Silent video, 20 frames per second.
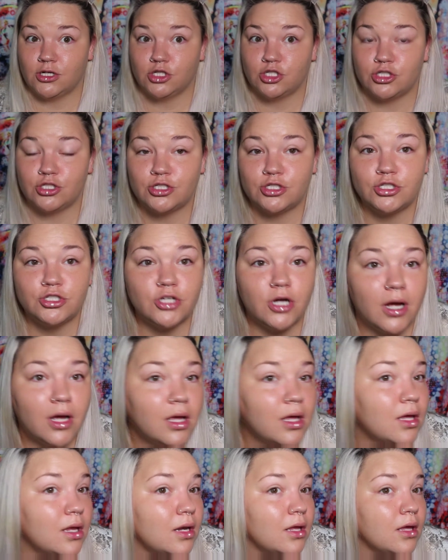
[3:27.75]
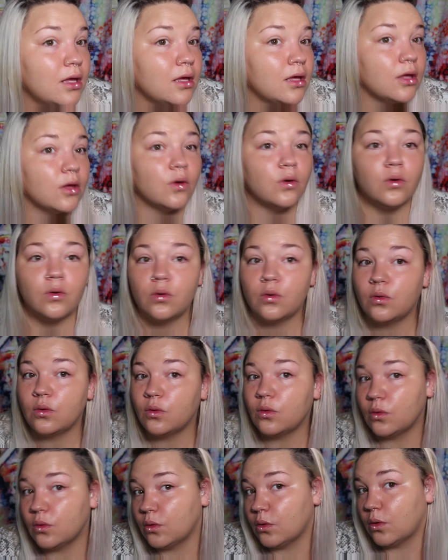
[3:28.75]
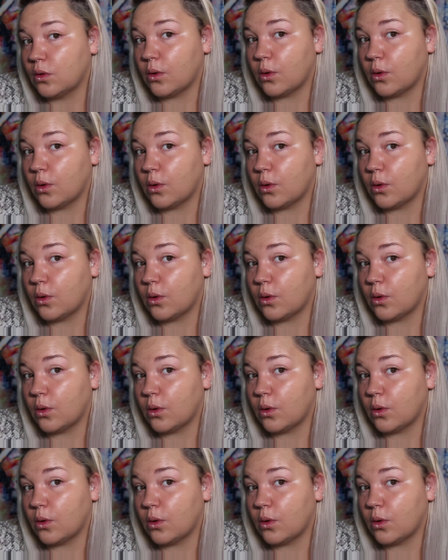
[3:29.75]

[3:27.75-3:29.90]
shiny. Holy